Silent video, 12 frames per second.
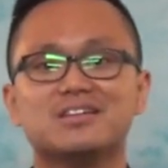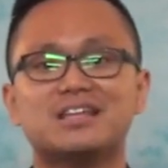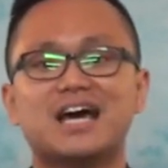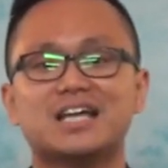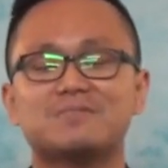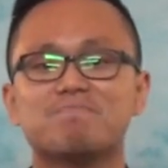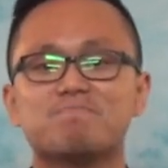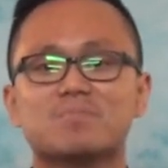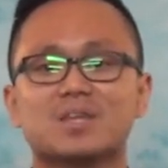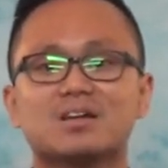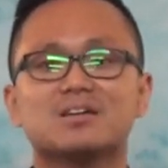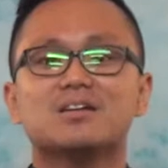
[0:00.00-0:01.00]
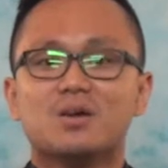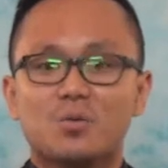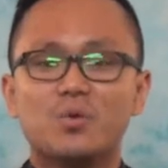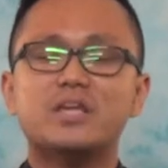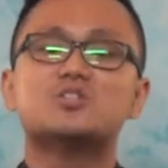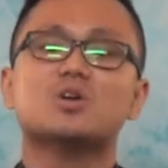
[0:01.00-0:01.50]
that
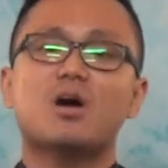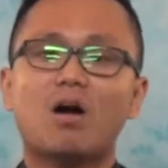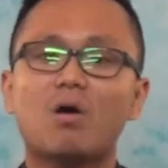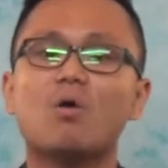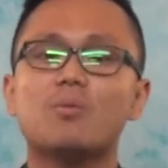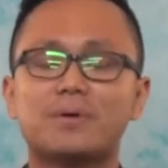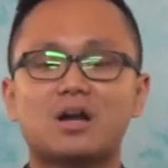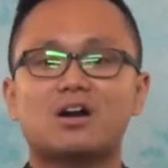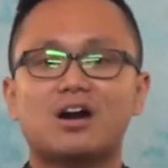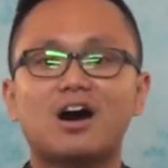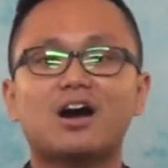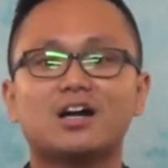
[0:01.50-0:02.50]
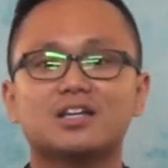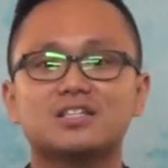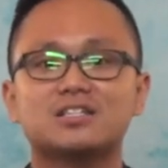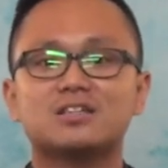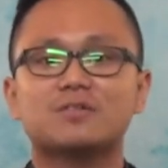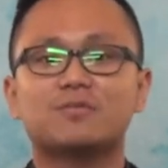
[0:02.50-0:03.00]
we should all open our
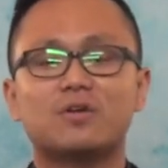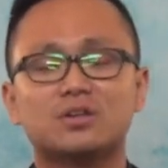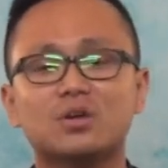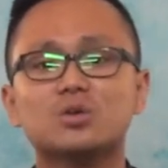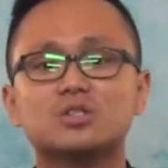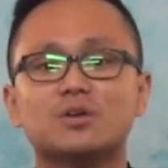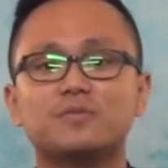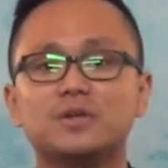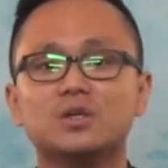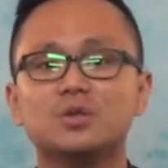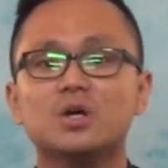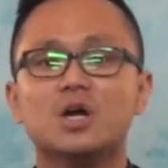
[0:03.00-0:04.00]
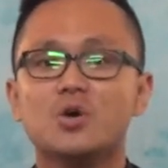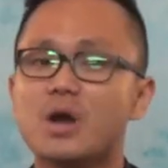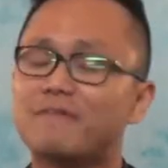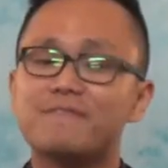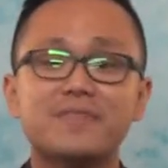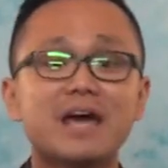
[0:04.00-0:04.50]
hearts for those of you who
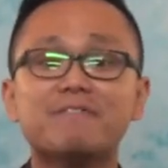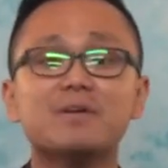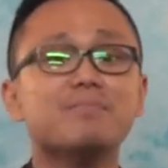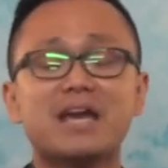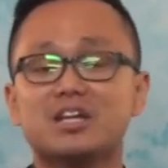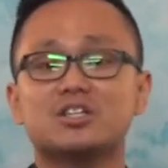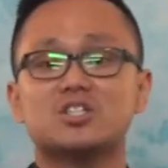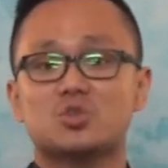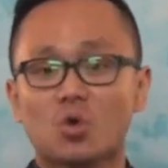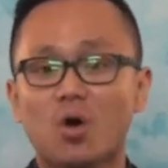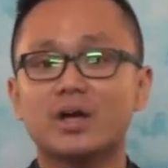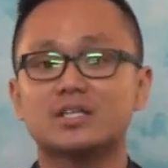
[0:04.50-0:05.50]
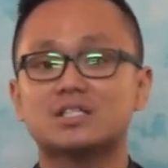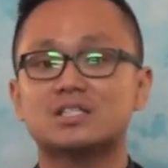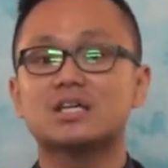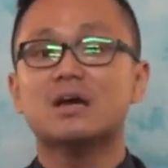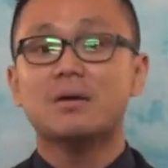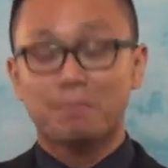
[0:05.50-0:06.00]
have never made a choice
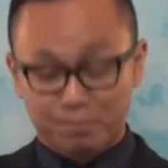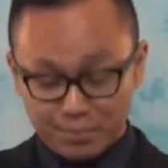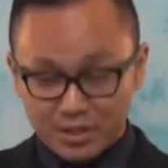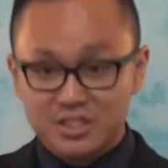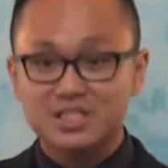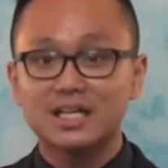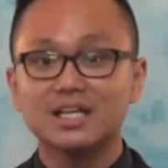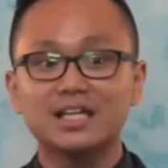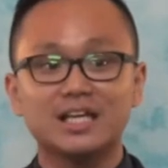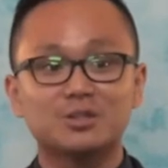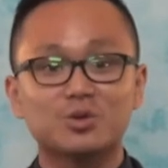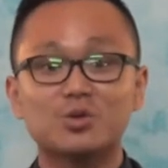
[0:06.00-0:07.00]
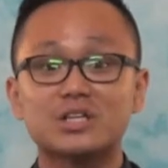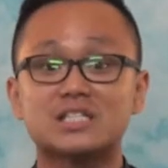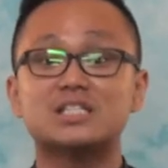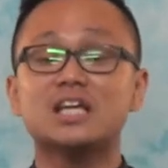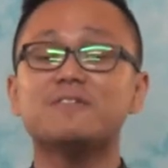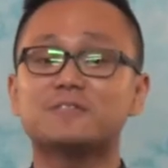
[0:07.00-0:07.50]
personally to
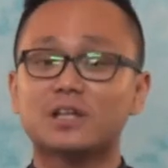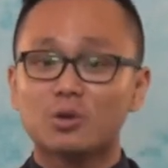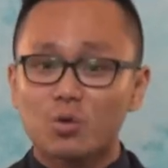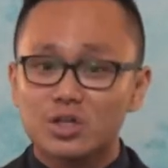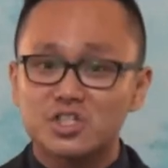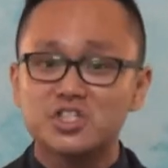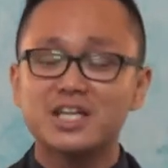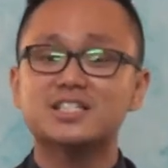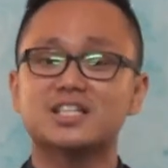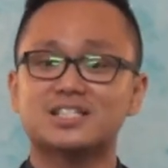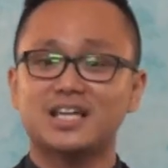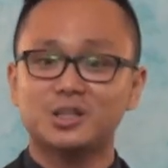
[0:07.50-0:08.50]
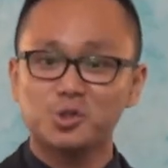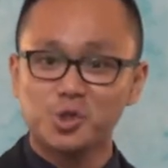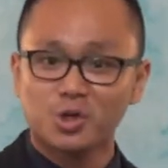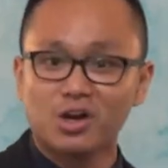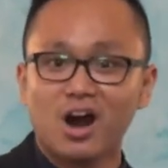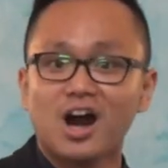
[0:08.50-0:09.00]
receive the Lord Jesus into
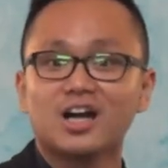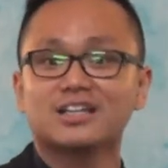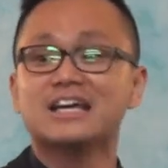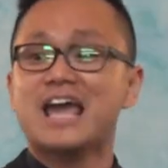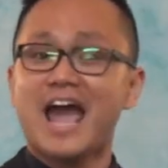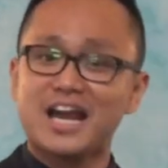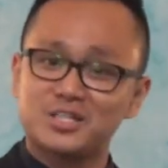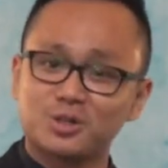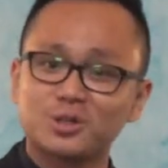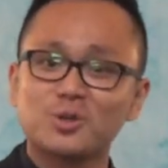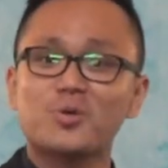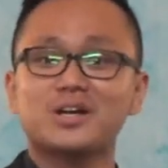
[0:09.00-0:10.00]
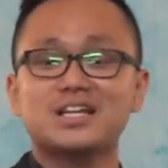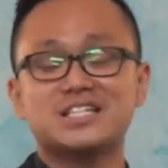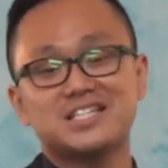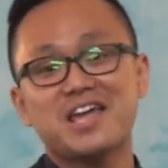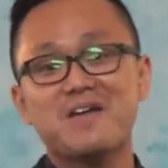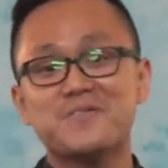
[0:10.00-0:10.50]
your heart as your Lord and
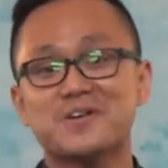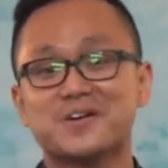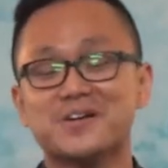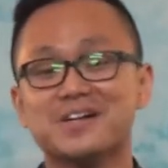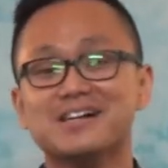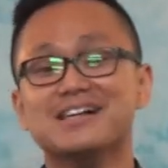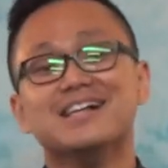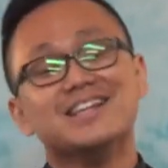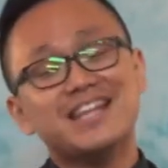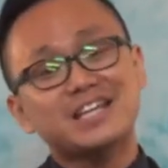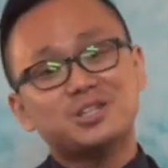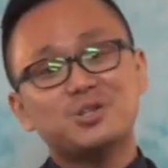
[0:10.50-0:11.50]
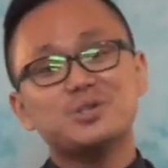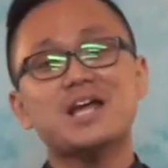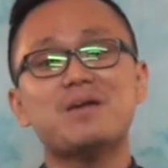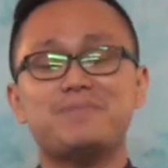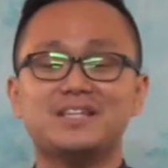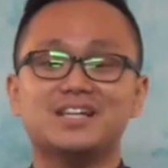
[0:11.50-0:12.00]
Savior. Let
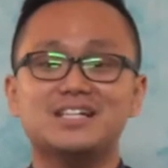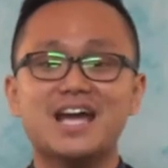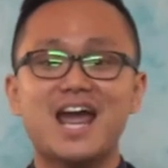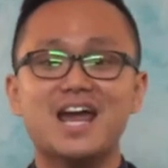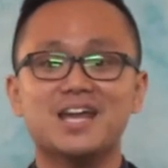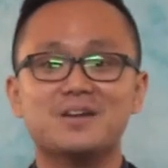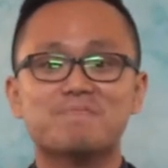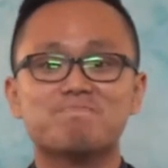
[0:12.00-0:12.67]
today be the day.